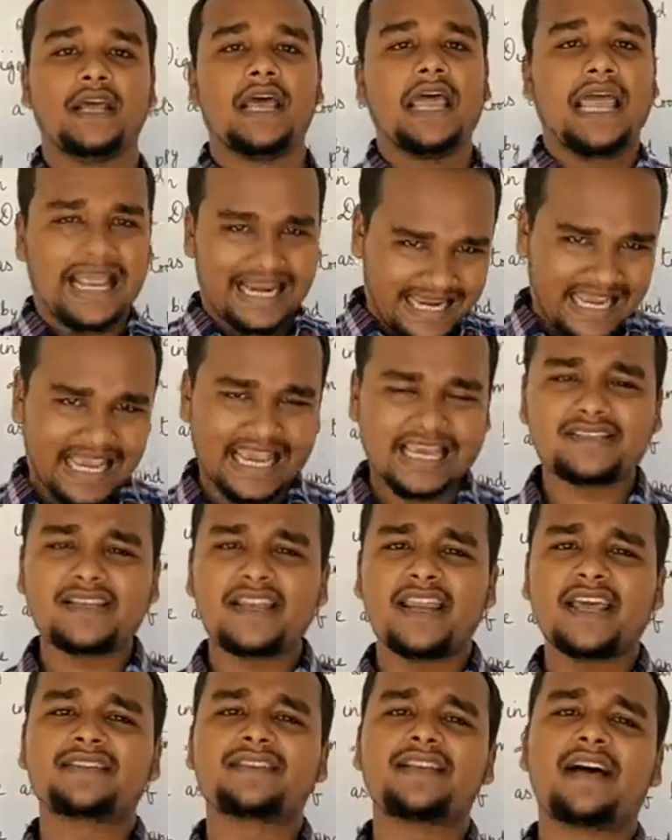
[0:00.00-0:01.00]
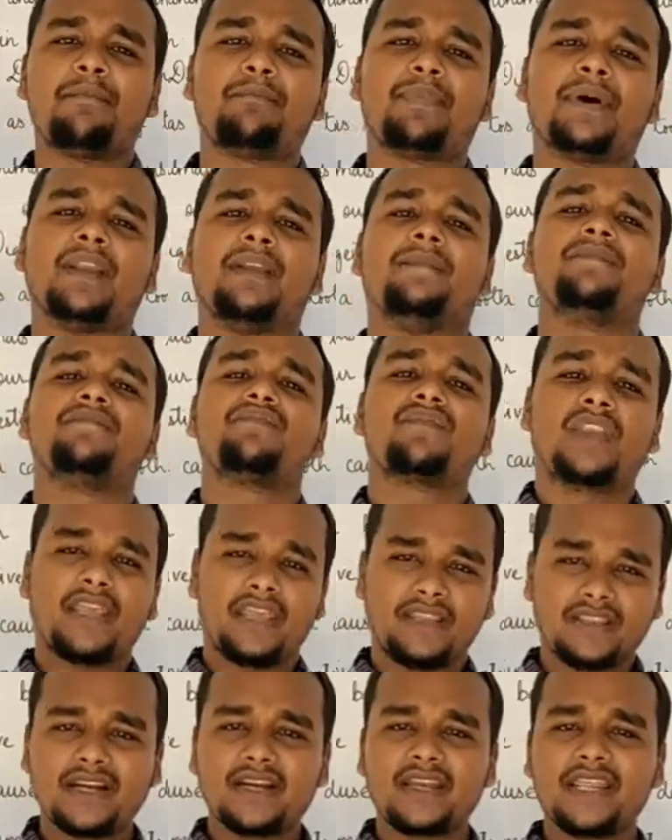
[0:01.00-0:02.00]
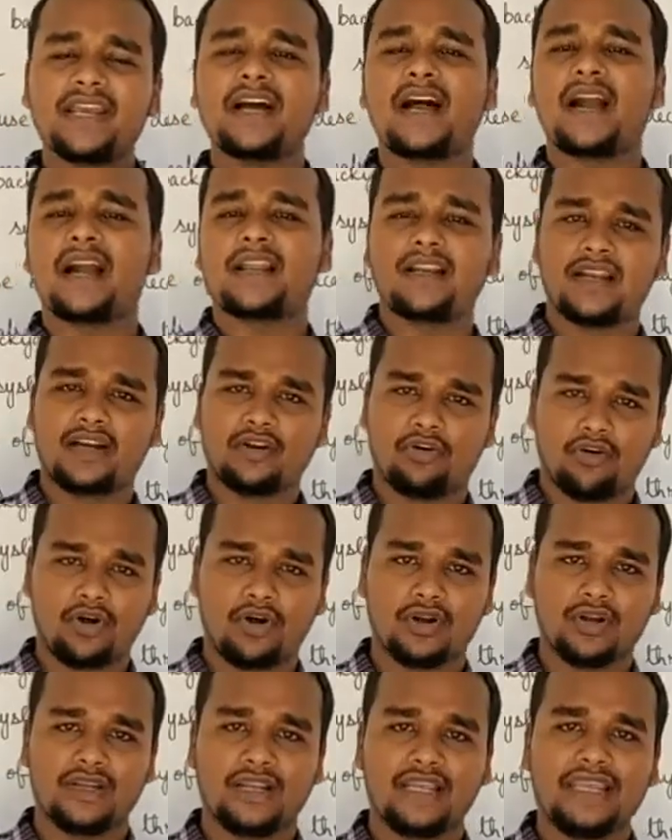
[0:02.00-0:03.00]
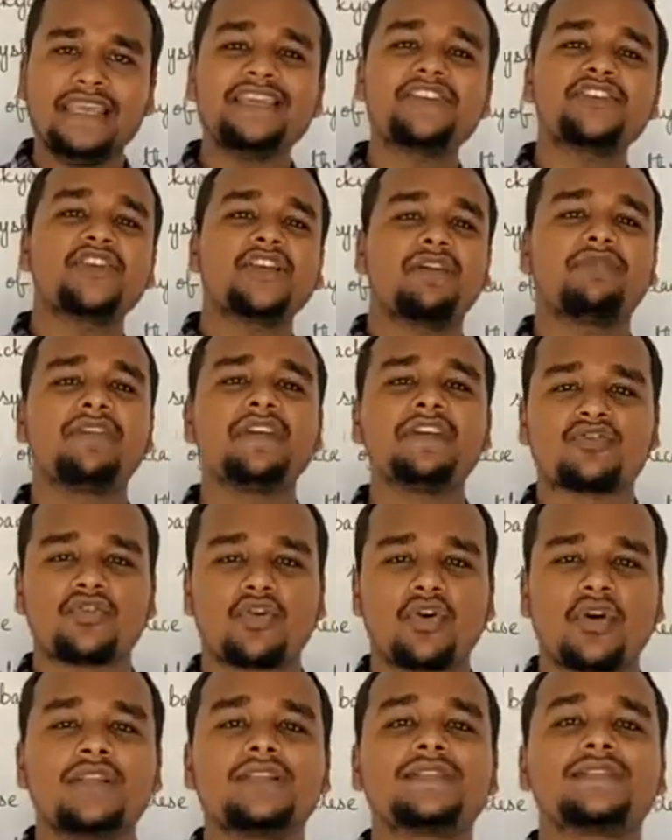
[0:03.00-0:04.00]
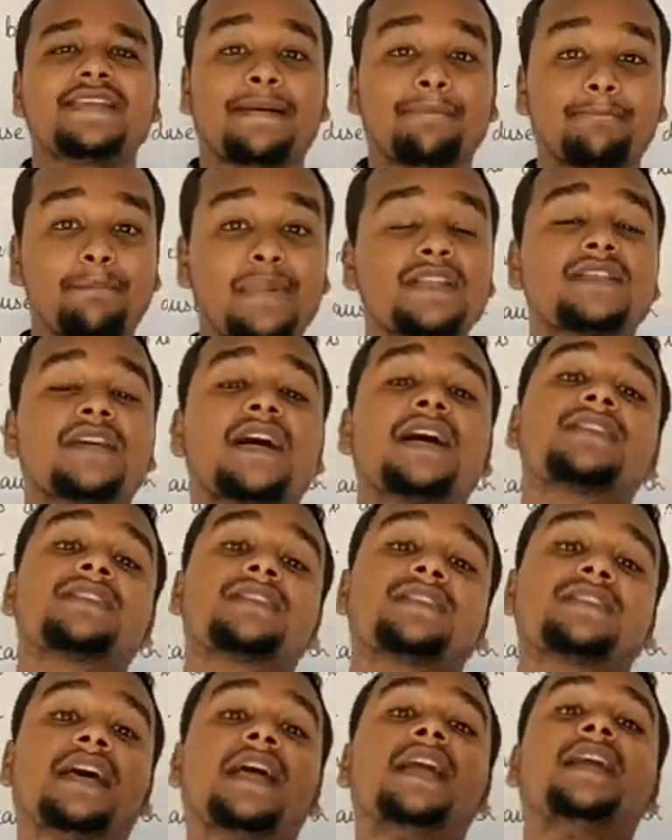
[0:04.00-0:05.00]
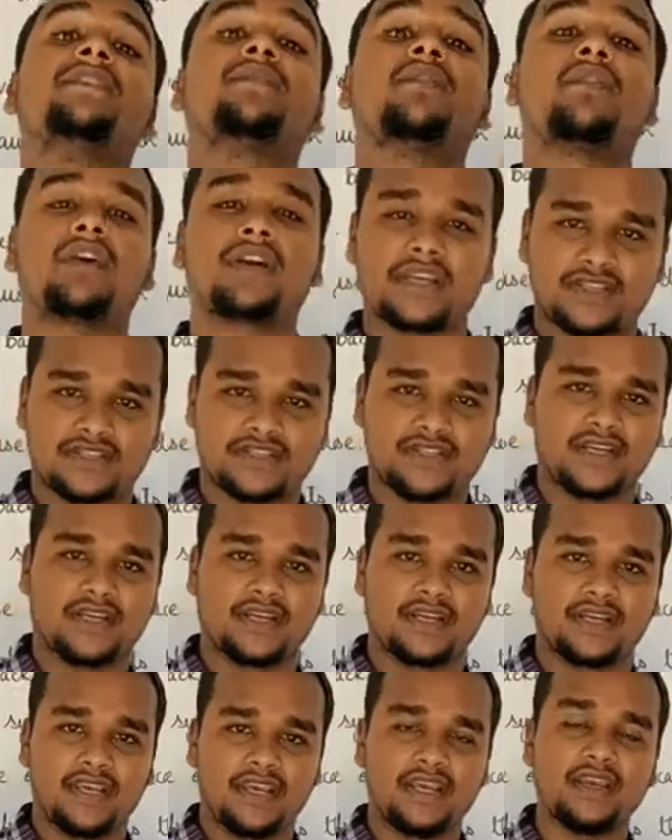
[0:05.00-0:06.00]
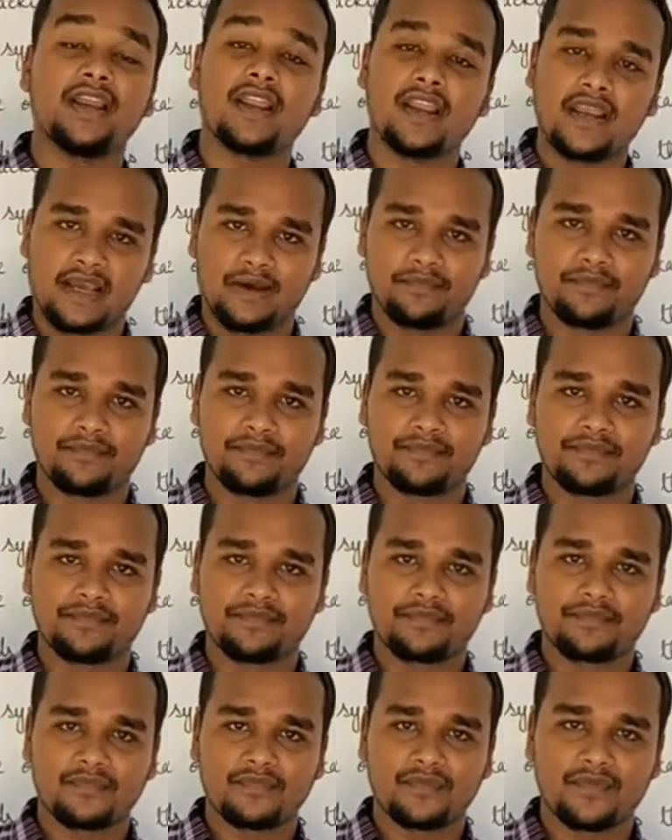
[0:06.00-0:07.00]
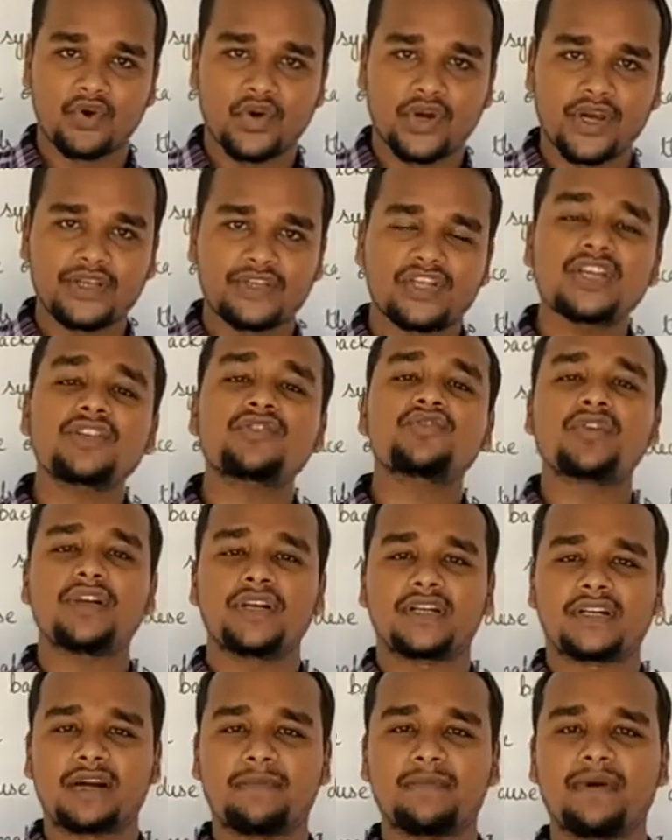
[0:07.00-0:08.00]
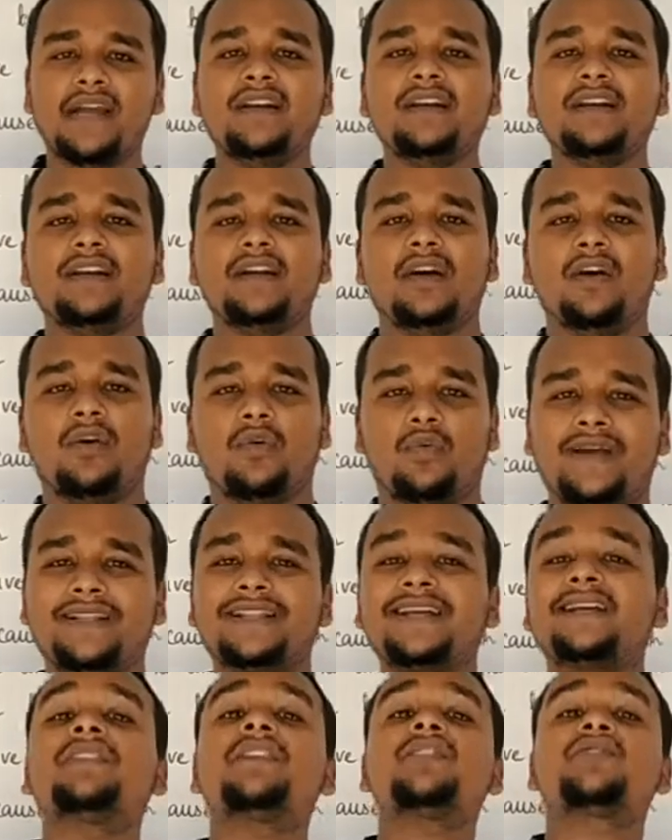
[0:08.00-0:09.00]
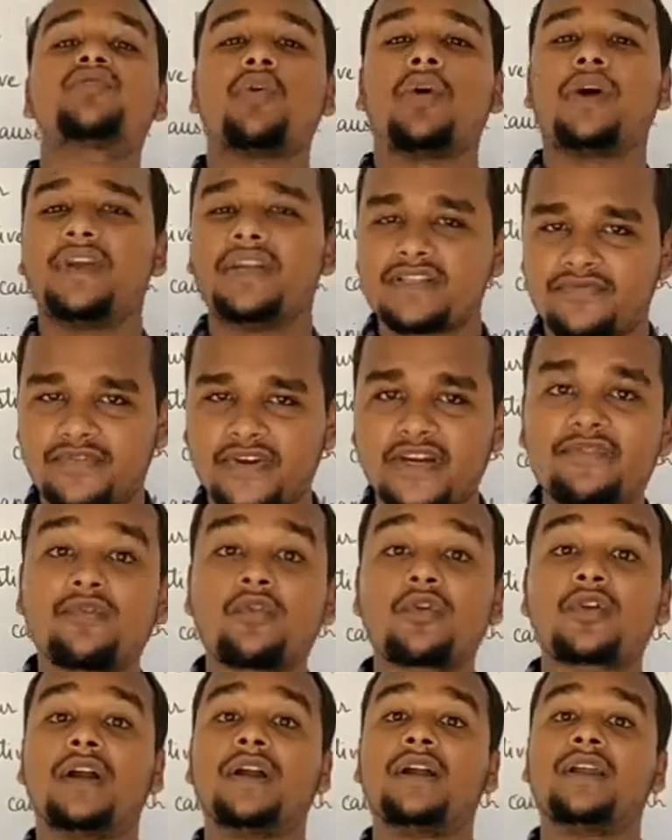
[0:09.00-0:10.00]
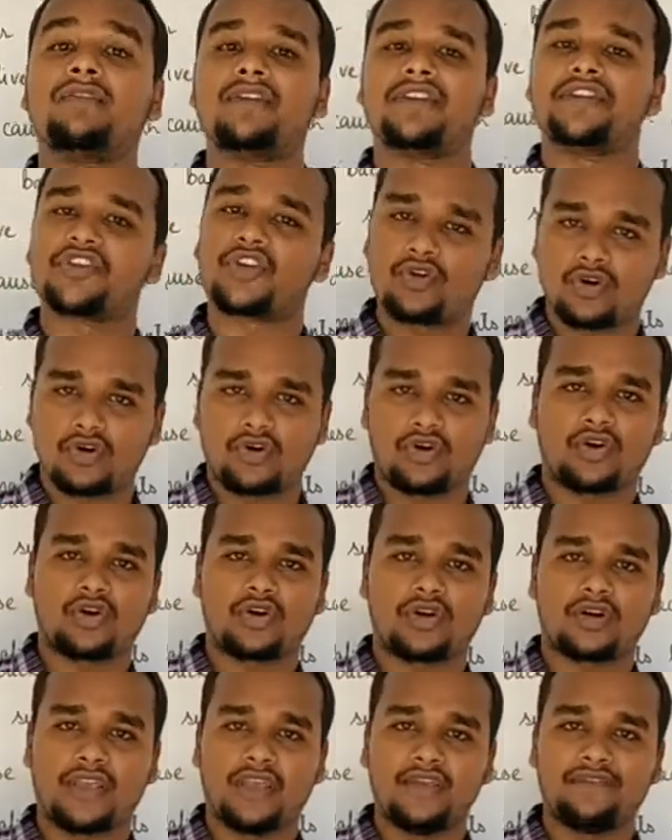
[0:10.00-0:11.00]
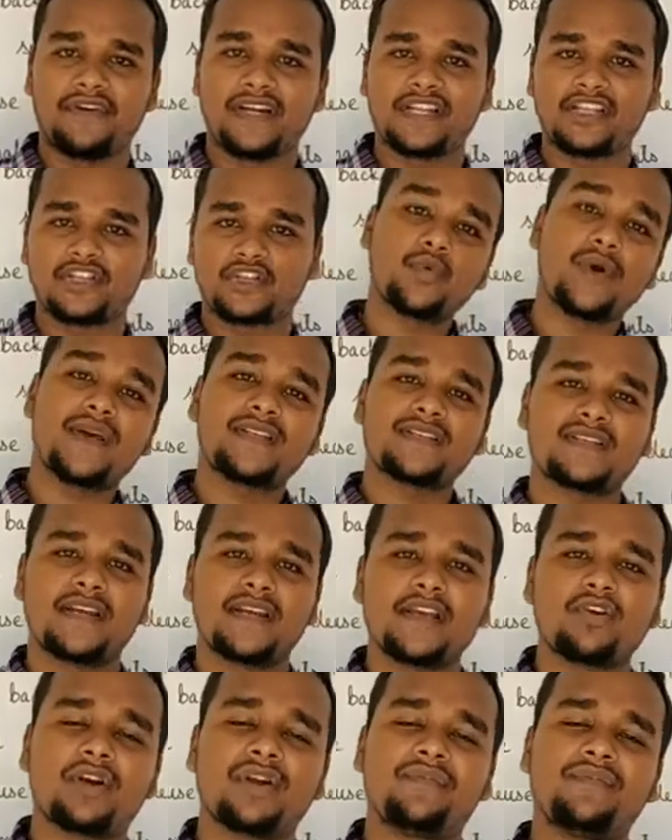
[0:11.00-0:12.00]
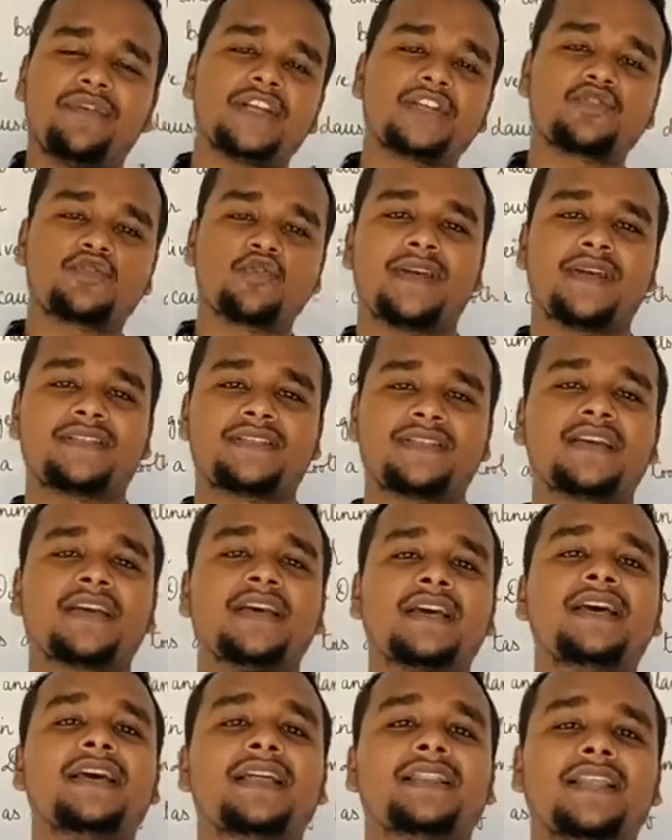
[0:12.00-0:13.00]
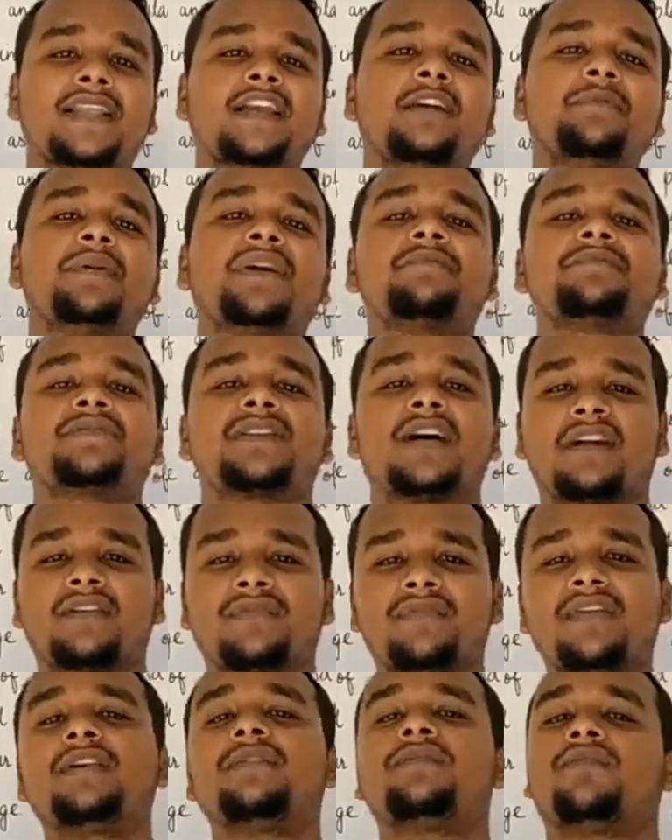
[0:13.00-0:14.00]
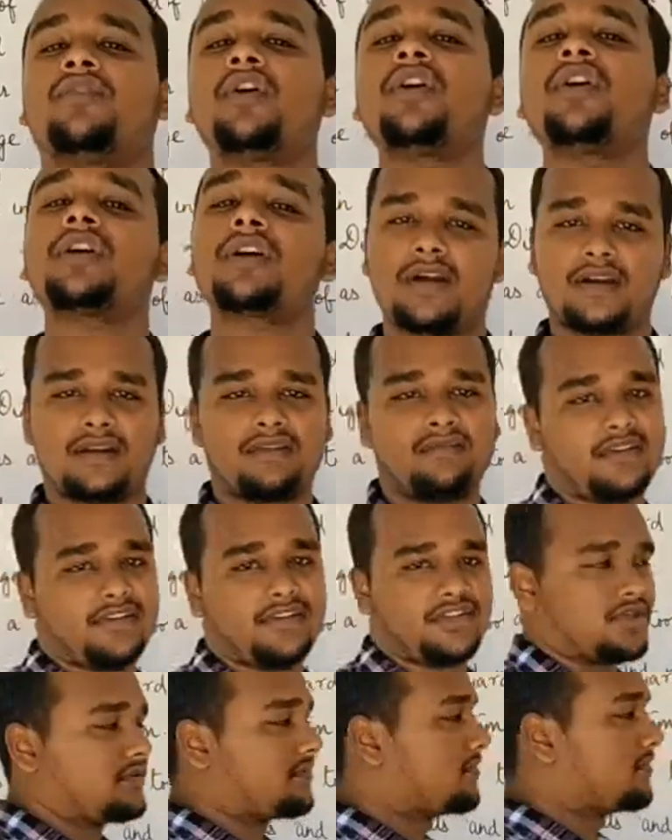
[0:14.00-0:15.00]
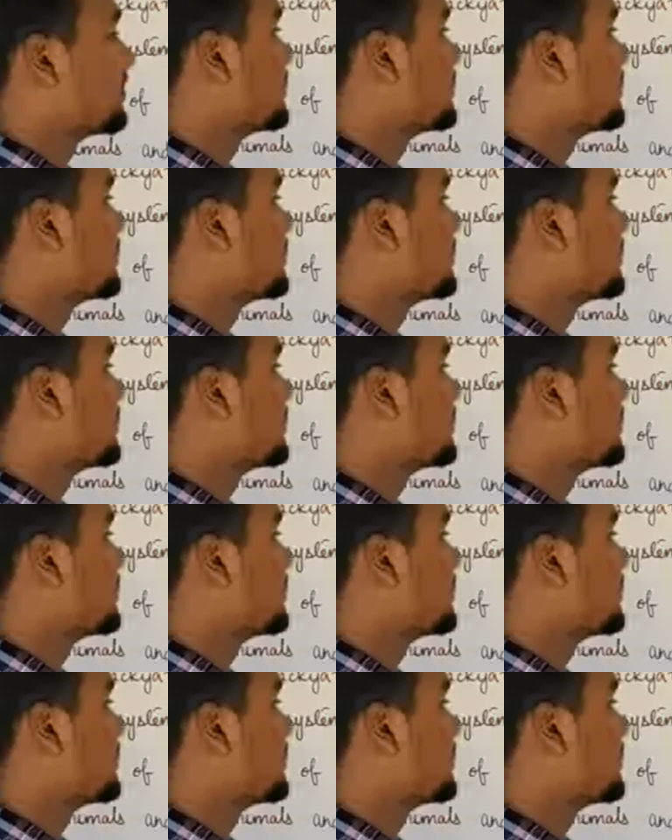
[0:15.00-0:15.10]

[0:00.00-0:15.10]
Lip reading: As an example, in the tea garden and all, each and every soil samples are sent for testing in a lab. Okay, just to determine whether the soil is fit for cultivation or not. If it is too acidic or if it is too basic, then it becomes unfit for cultivation.